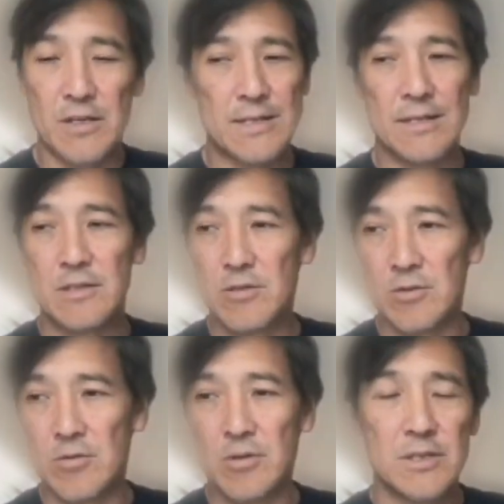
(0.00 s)

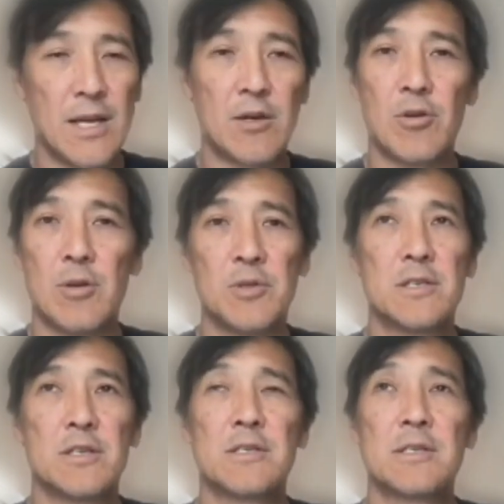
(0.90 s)
into container
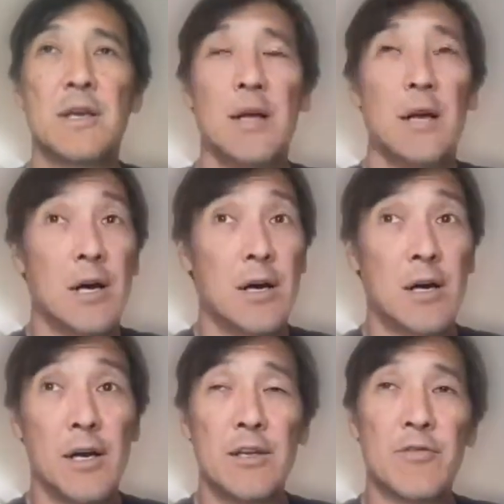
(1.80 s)
images,
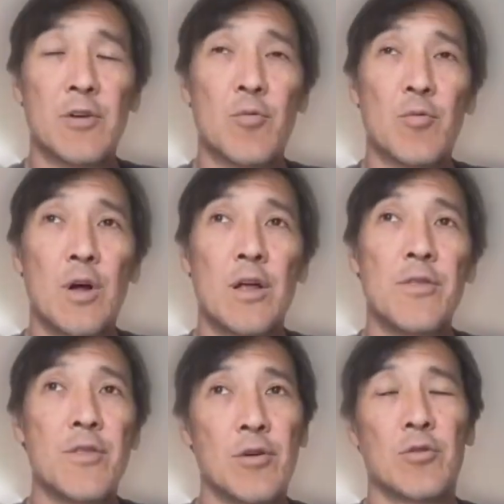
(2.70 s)
even
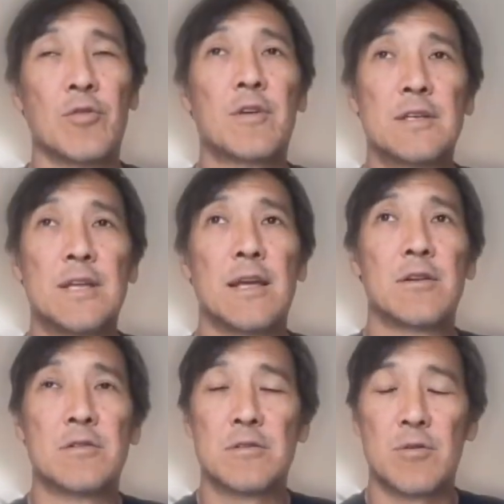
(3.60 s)
run those
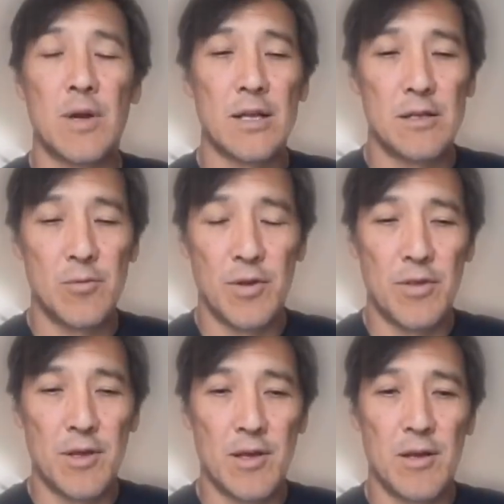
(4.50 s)
containers directly
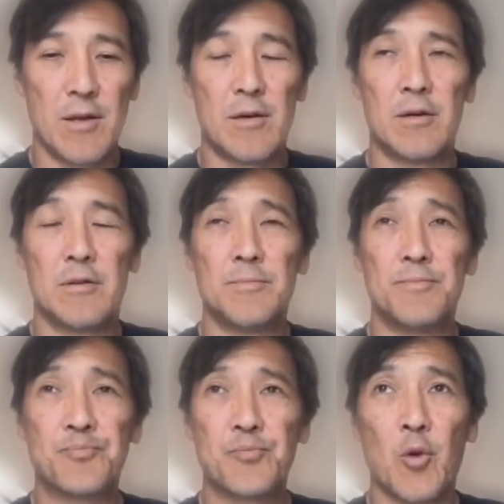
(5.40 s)
within
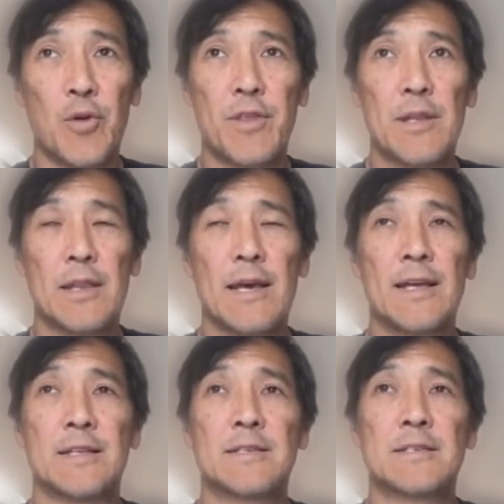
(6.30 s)

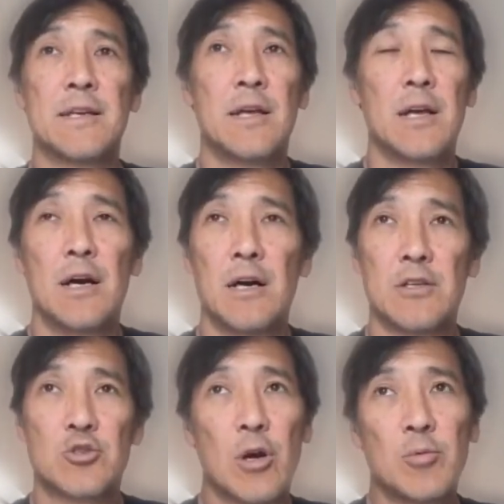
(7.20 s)
Lens,
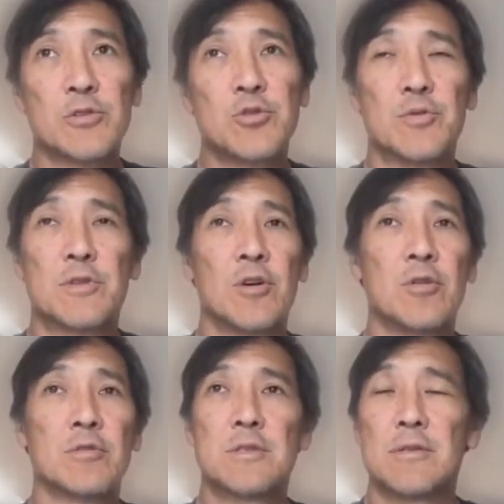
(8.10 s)
troubleshoot
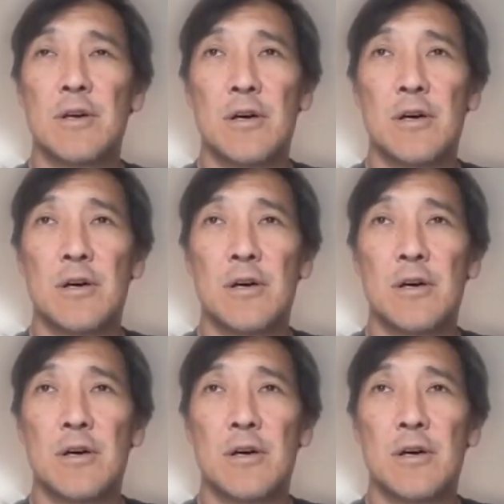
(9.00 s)
those,